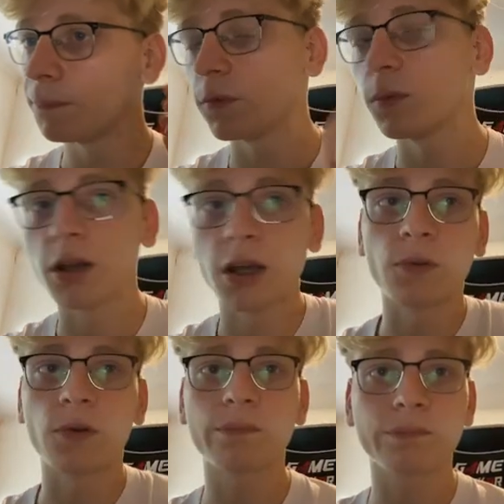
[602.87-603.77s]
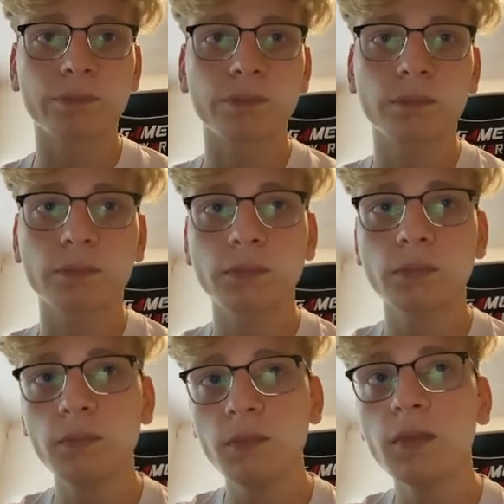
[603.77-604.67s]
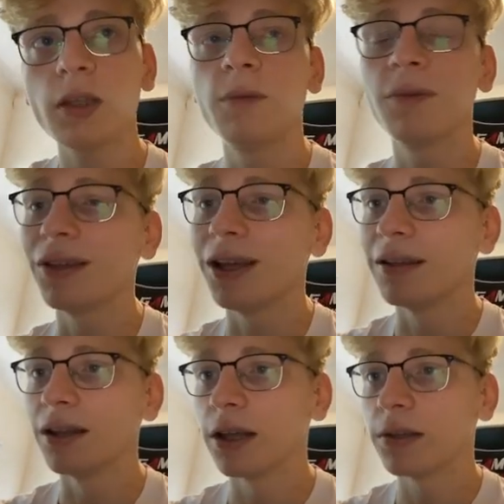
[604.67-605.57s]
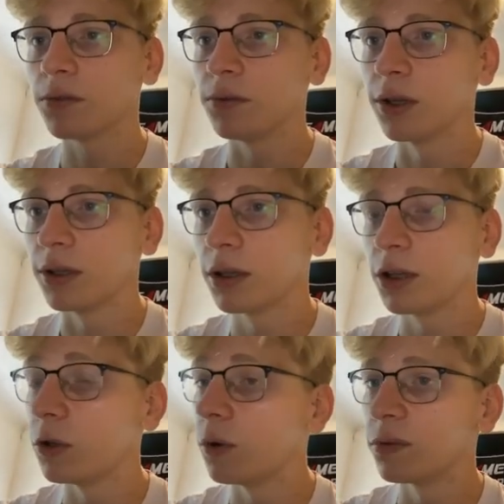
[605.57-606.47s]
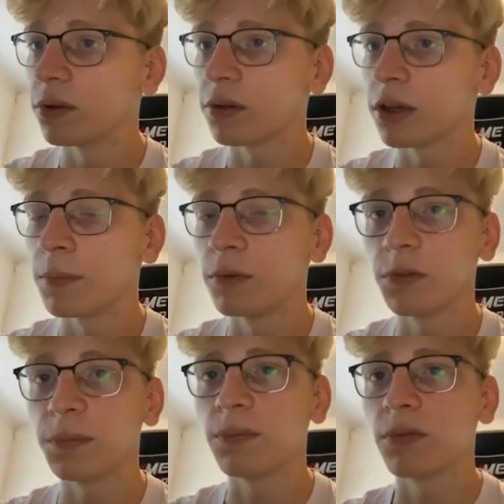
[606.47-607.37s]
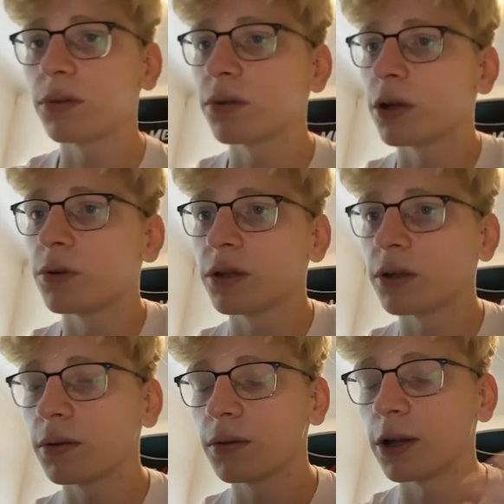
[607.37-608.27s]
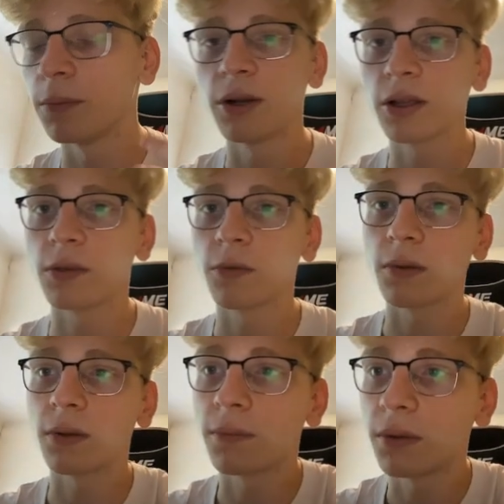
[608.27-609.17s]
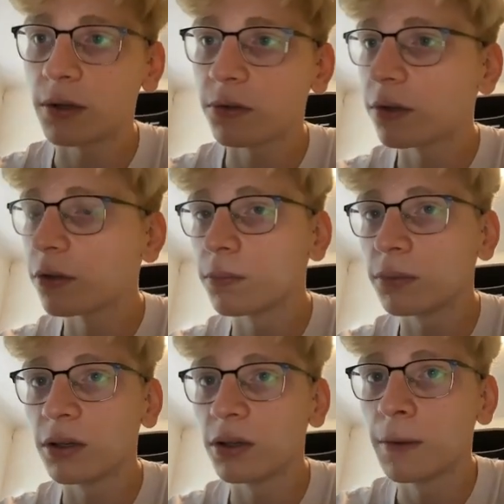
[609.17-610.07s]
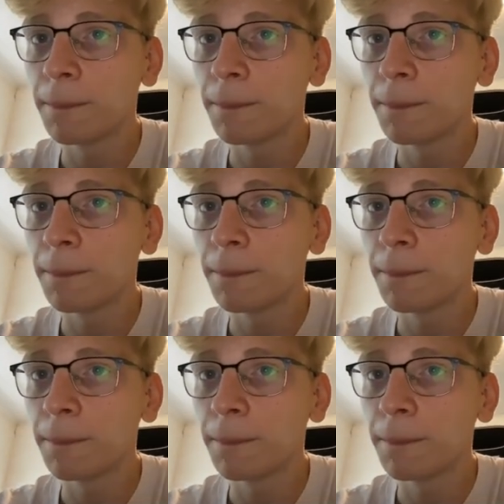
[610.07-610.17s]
well, I'm not the guy that likes to like go in front of the camera, speak in front of the camera. I can understand it completely.